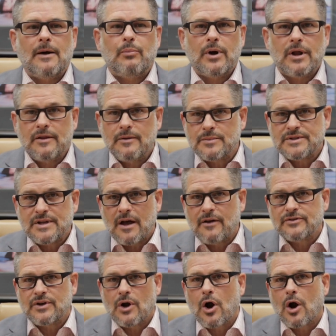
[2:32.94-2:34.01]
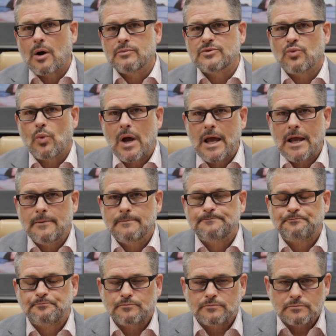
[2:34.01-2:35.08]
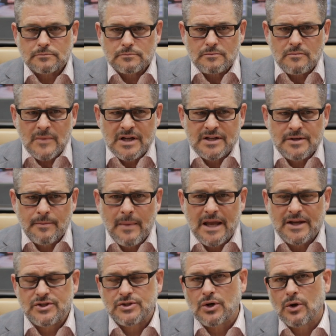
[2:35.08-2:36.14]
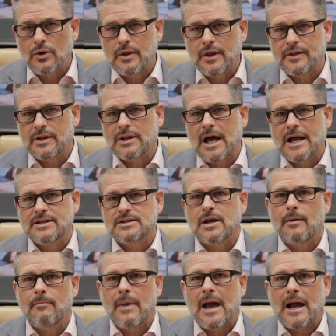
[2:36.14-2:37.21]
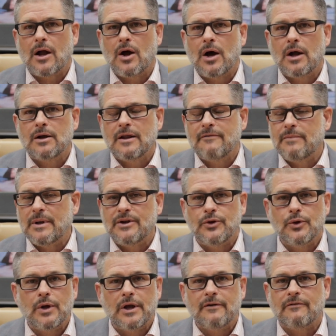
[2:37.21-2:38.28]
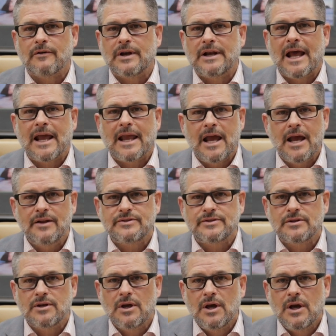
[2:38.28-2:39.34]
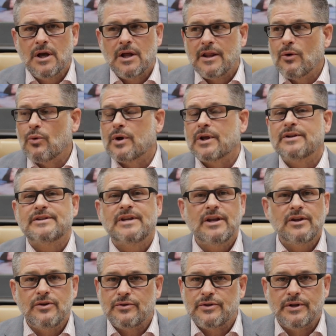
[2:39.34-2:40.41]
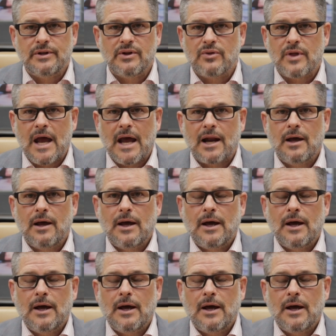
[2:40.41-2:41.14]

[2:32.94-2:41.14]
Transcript: putting themselves in harm's way to make sure that the lights come back on. They've been doing it for decades. They will continue to do that.